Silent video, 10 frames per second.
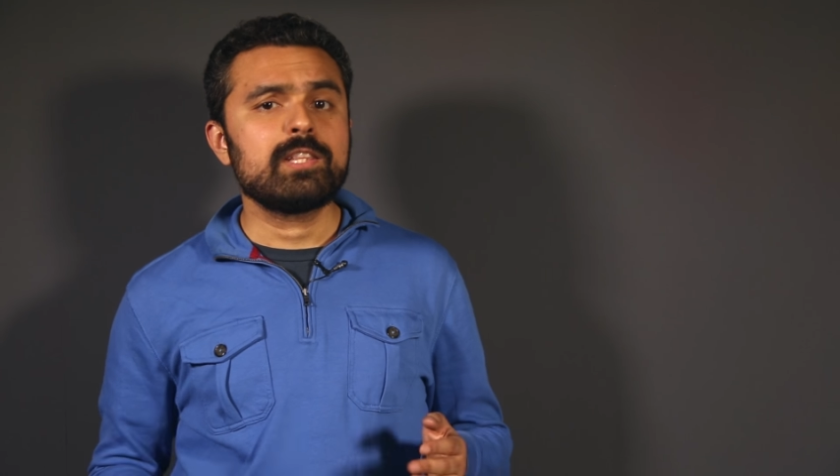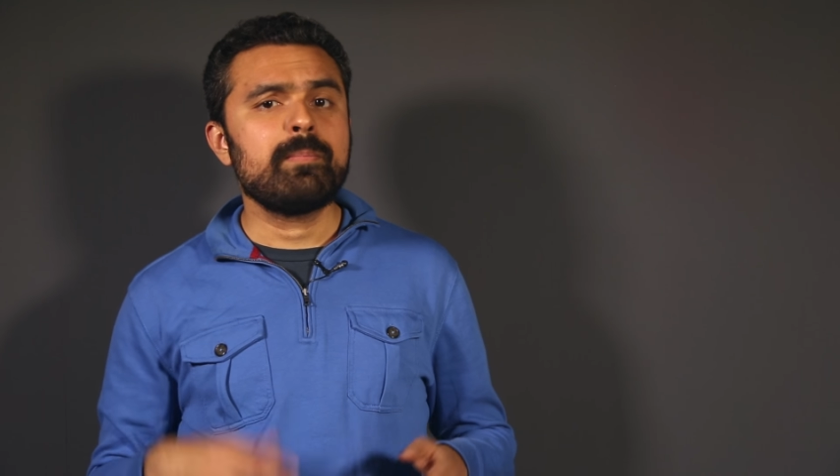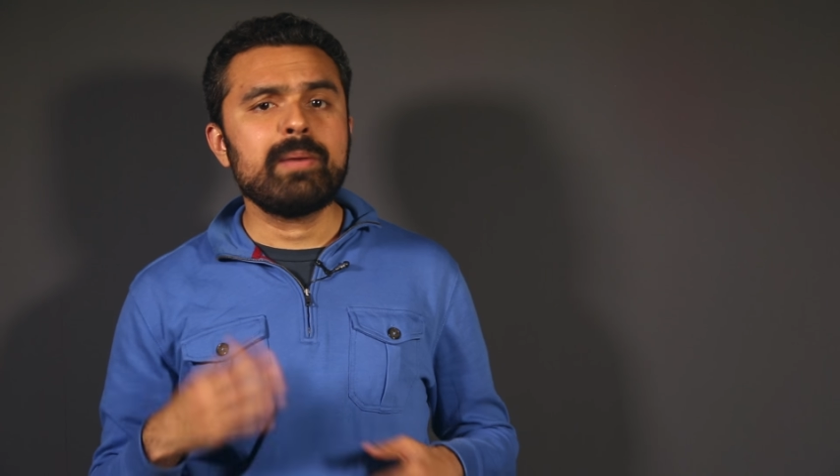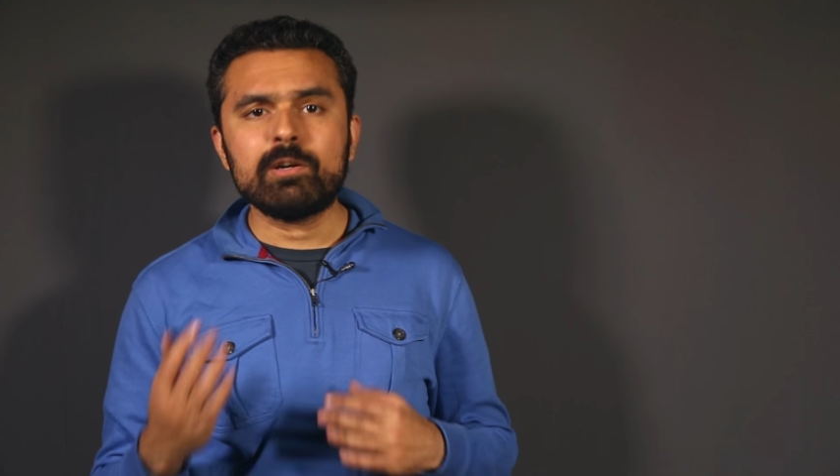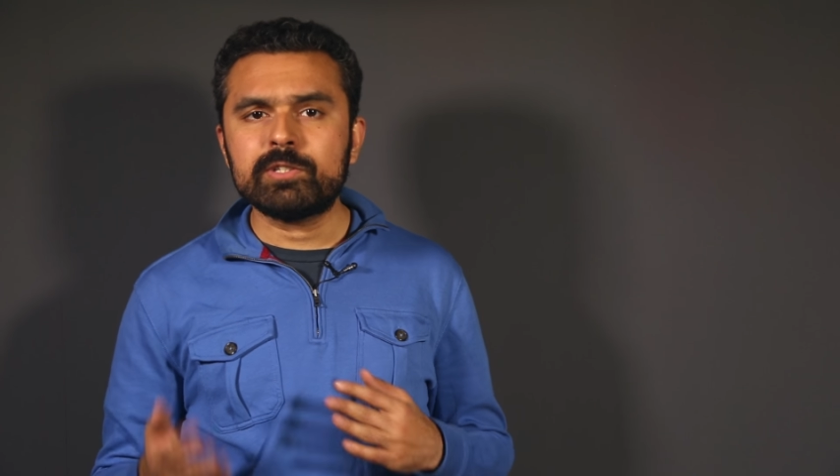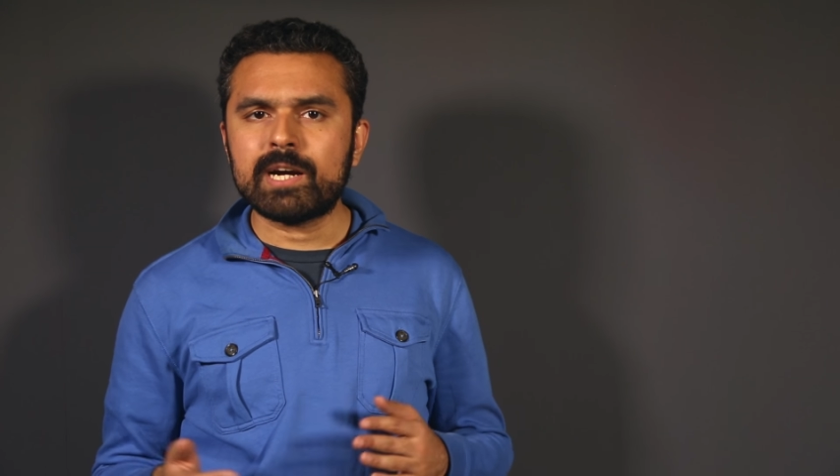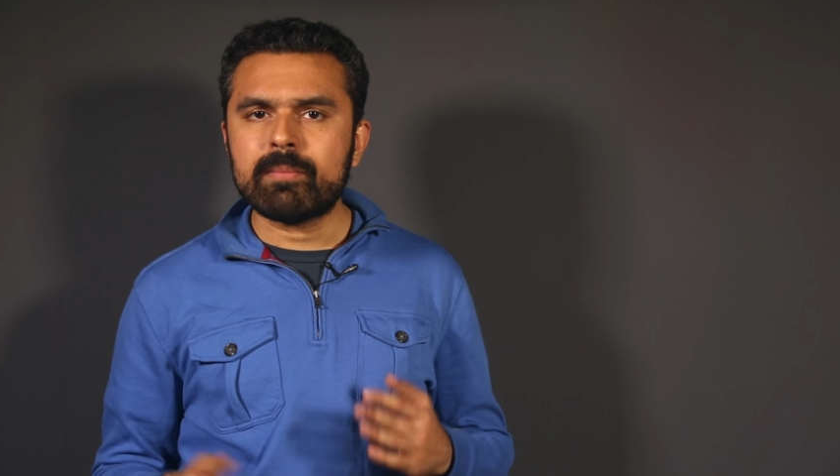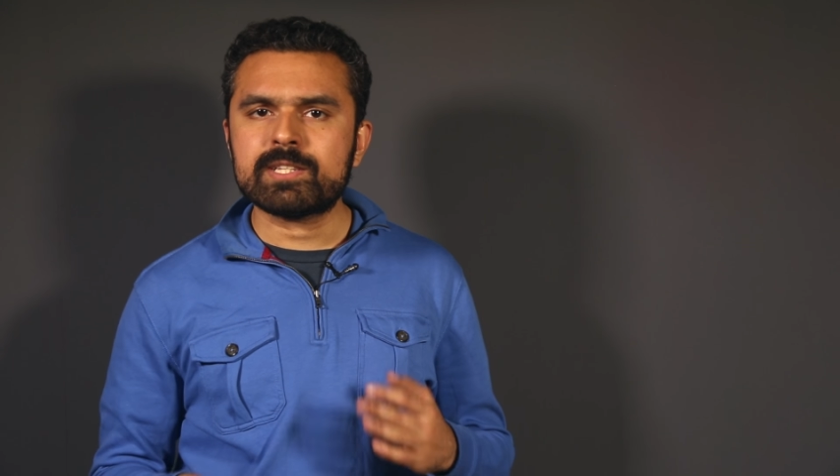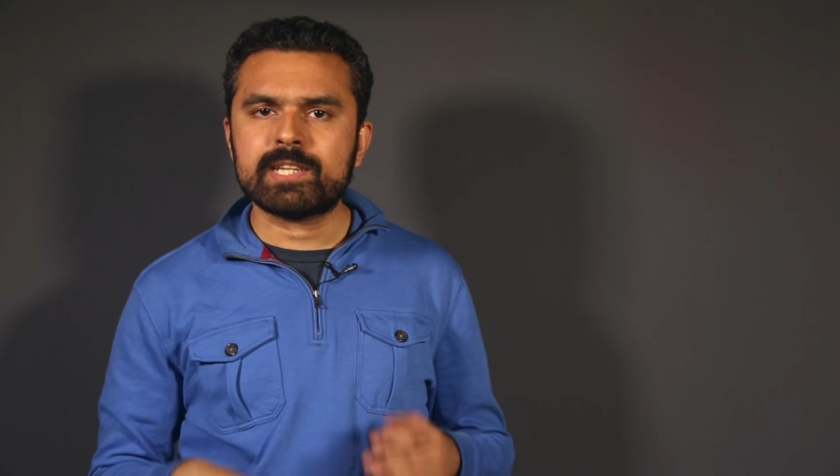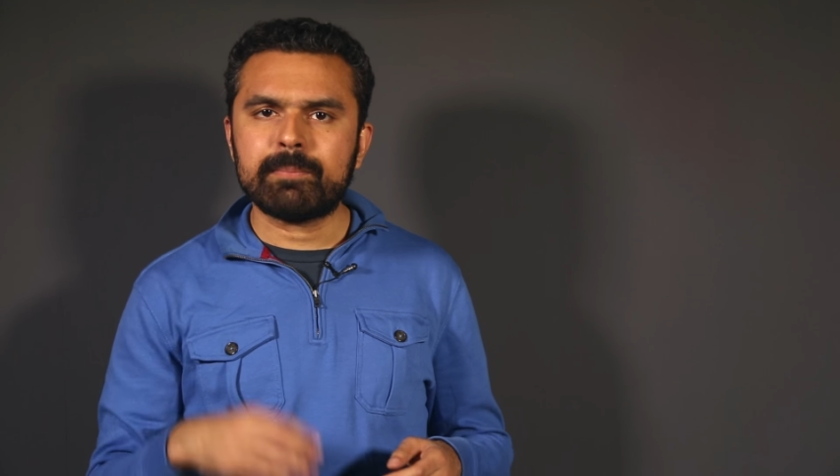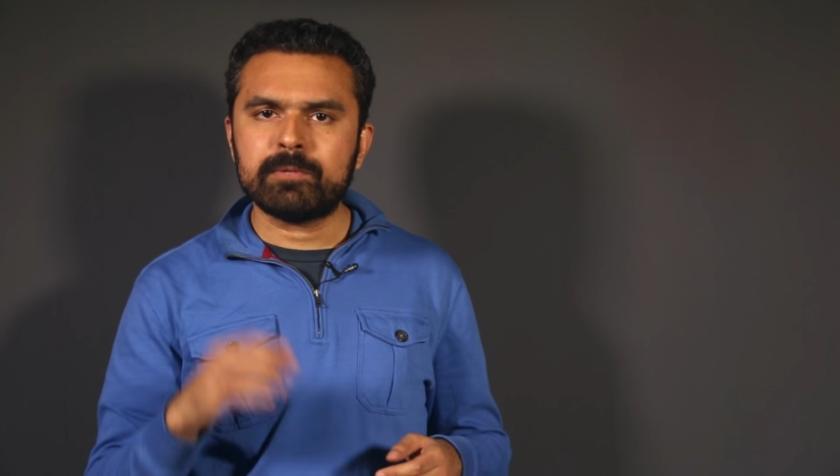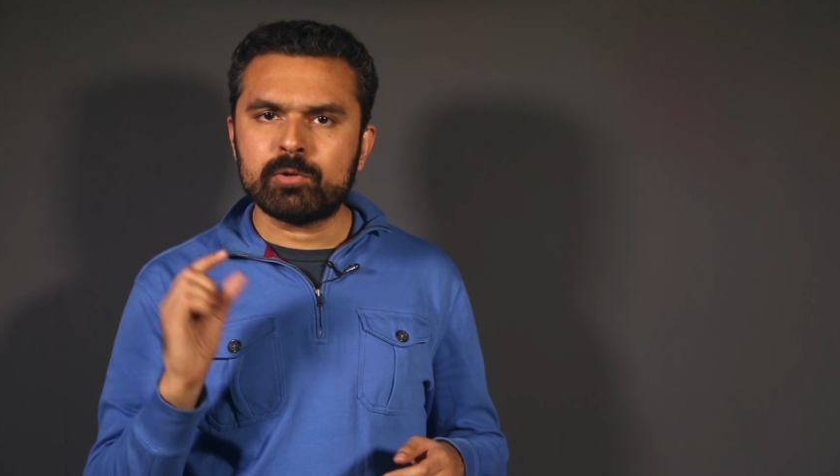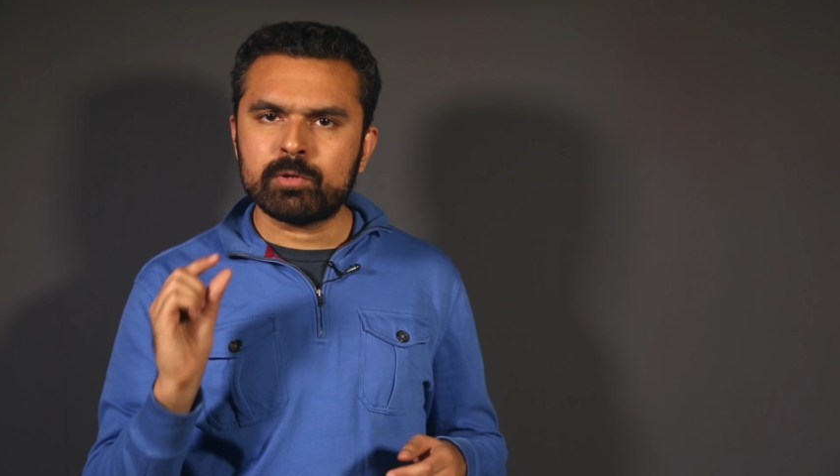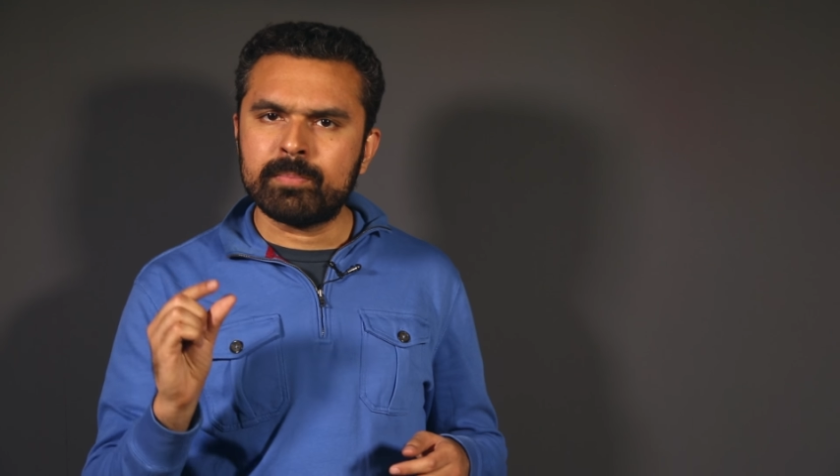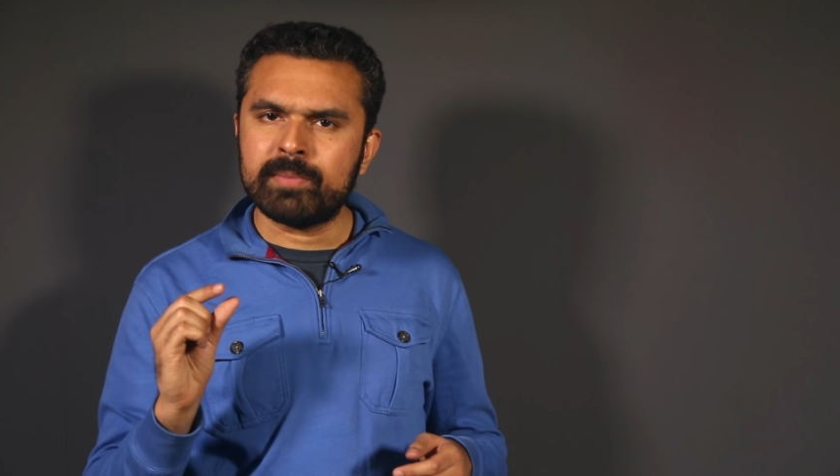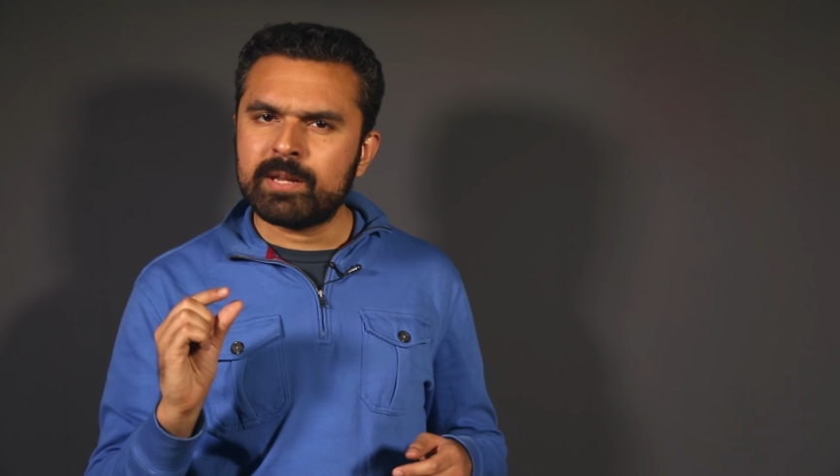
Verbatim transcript: The melodrama is kept to the